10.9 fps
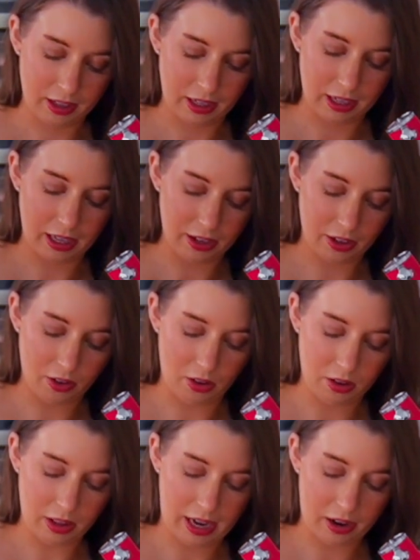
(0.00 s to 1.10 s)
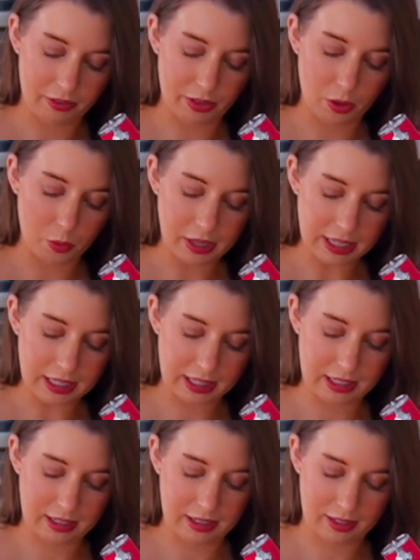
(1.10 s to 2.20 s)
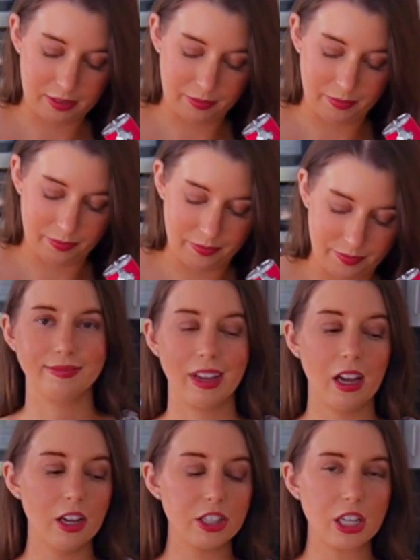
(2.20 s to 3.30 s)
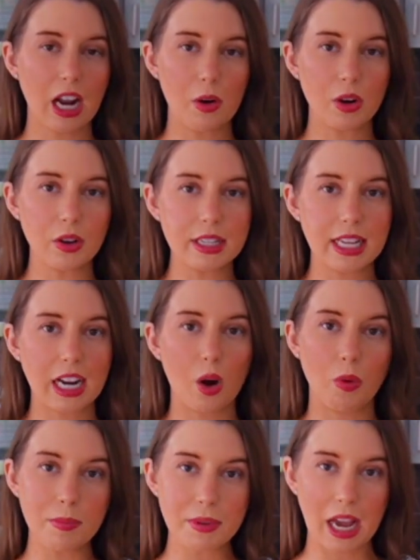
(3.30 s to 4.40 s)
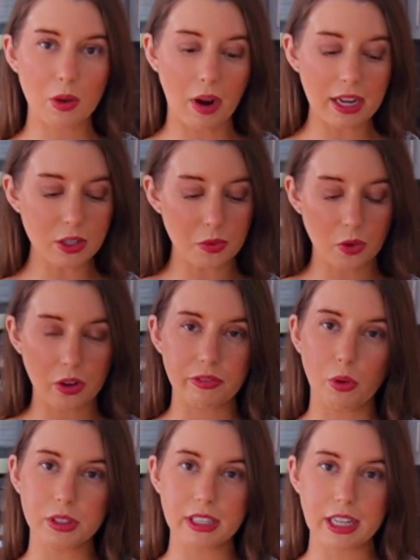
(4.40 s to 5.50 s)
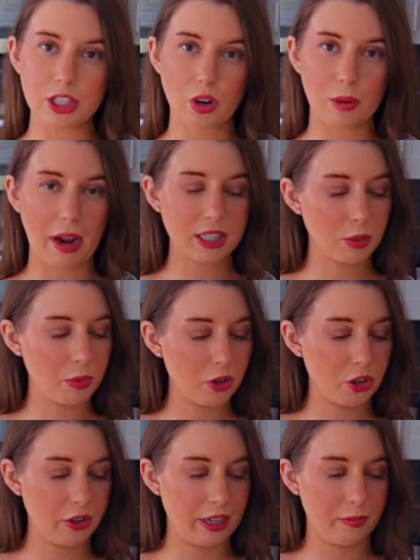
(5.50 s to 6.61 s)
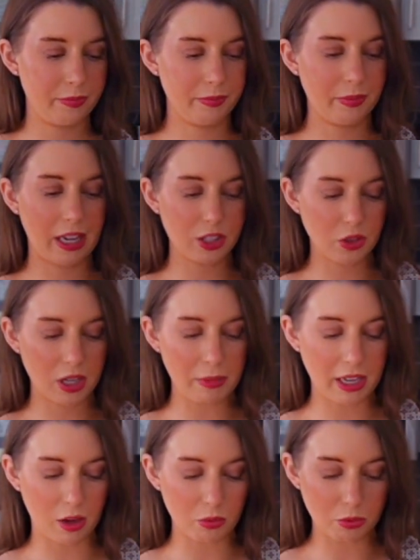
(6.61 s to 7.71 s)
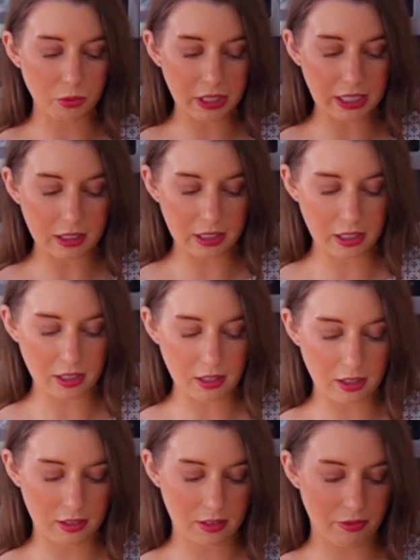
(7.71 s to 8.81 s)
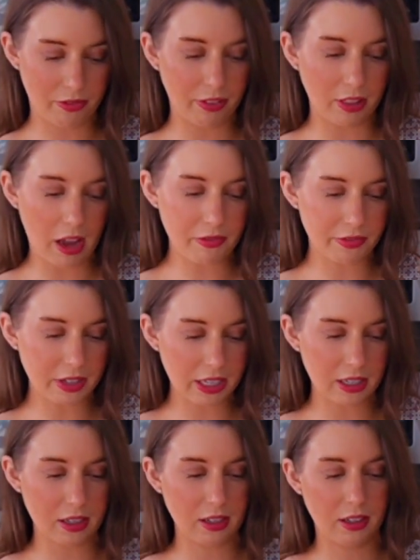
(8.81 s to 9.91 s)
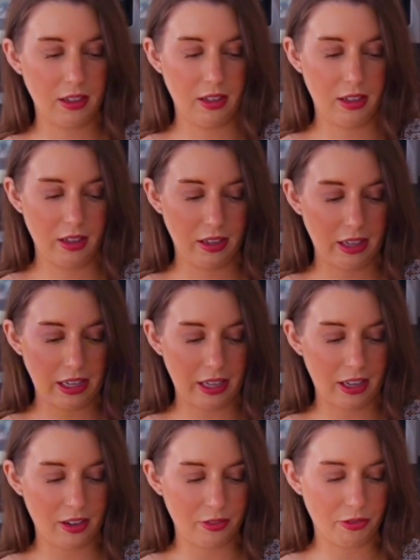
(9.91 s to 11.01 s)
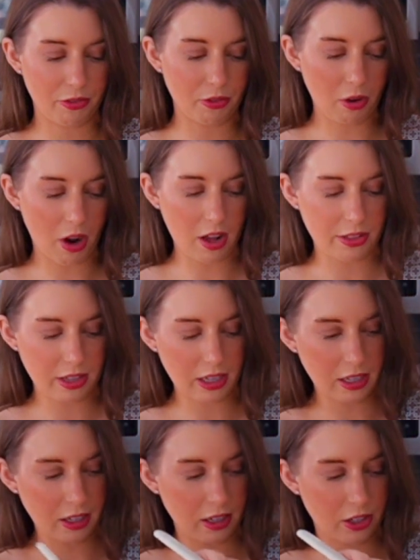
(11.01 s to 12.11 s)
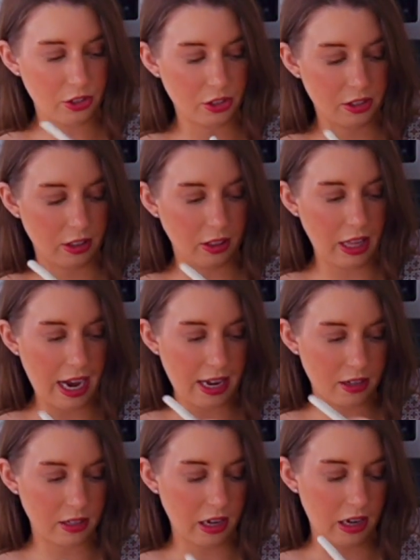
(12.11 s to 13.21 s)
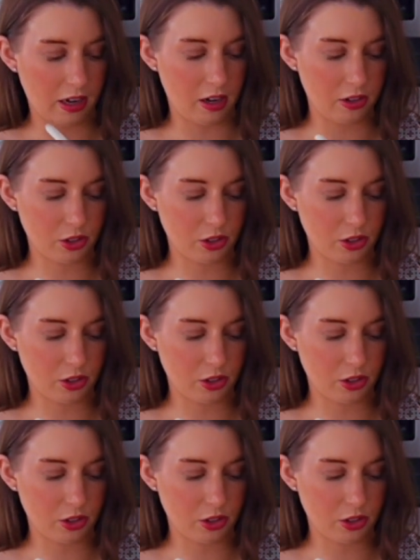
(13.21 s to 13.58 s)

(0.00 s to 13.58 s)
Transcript: Gonna get it all out of the whisk. So now we're going to take our whipped egg whites and we're going to fold it into our mascarpone cream. And it's going to make it really fluffy and frothy and just light as air.